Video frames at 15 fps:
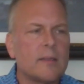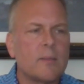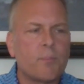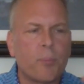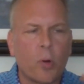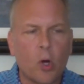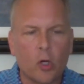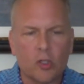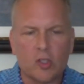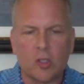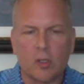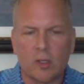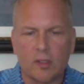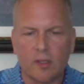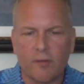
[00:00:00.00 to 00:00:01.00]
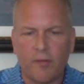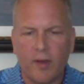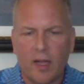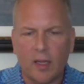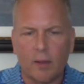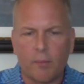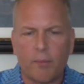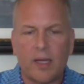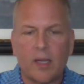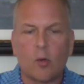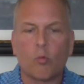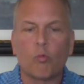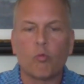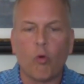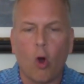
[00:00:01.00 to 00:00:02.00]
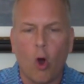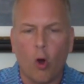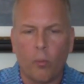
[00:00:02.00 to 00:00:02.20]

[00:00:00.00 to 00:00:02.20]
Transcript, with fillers: personal development, role